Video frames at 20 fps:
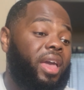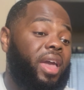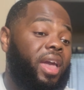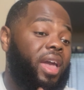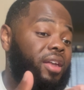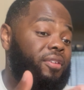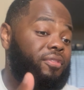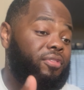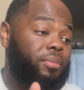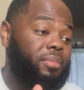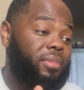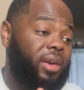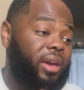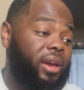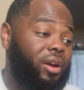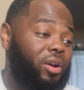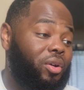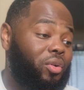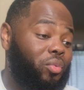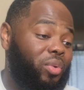And from
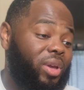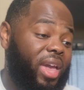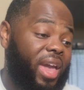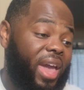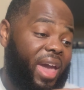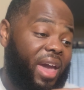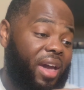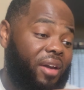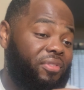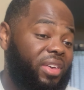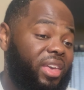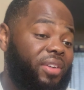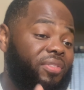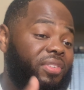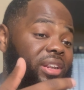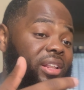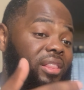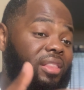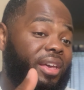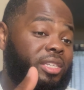there, we have
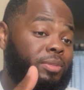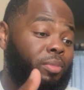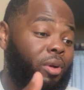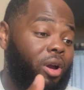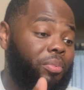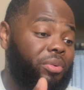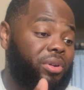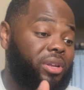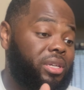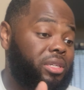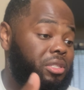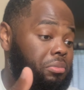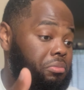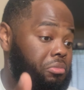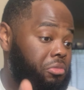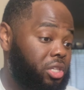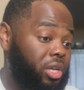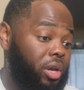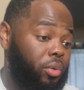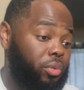even less properties
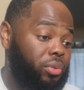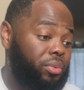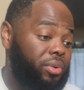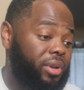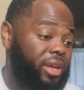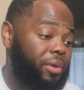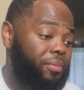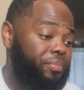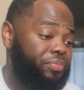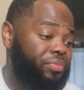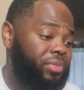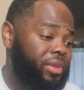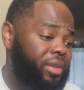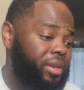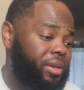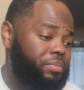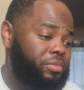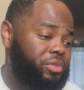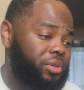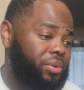to go through now.
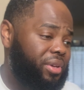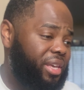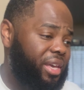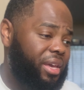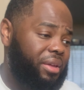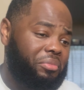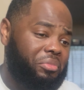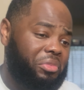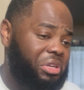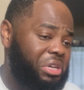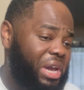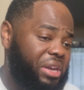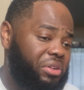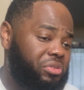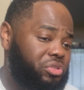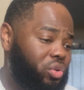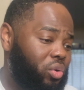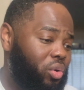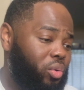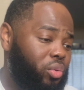So again, we kind of
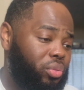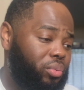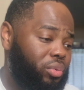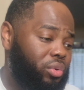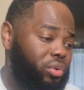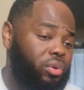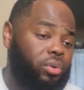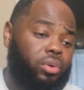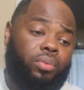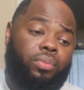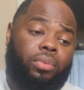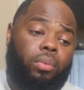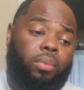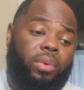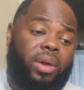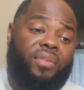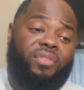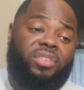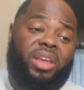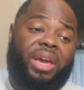scroll through. We
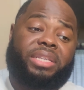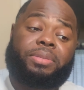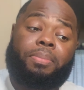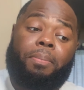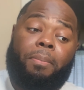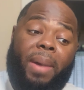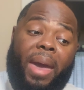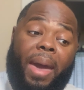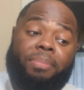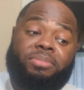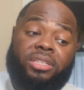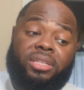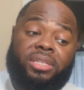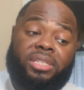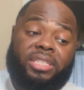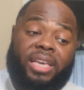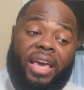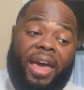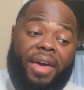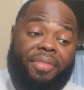have a nice map to the
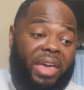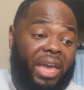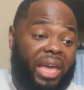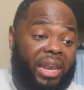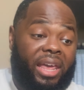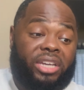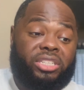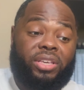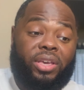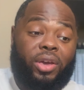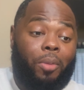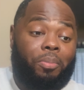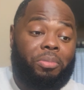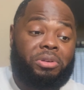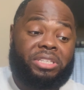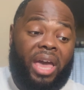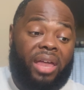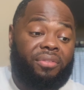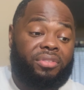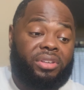side that can actually help us
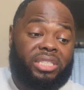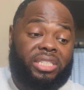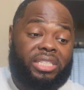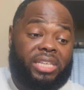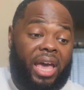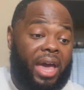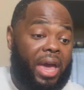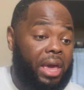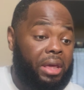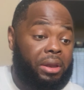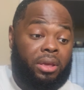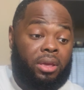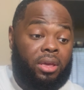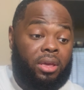kind of decide